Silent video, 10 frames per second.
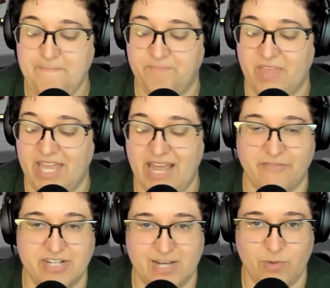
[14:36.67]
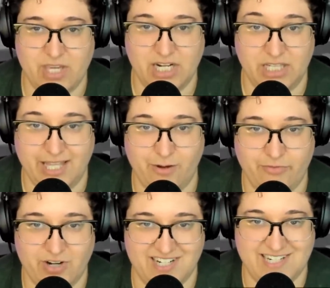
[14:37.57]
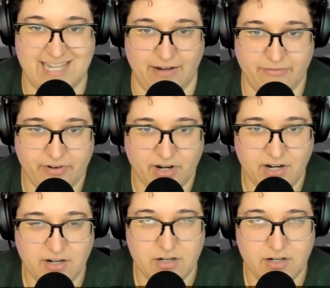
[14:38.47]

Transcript: And every time we get a layover in Denver,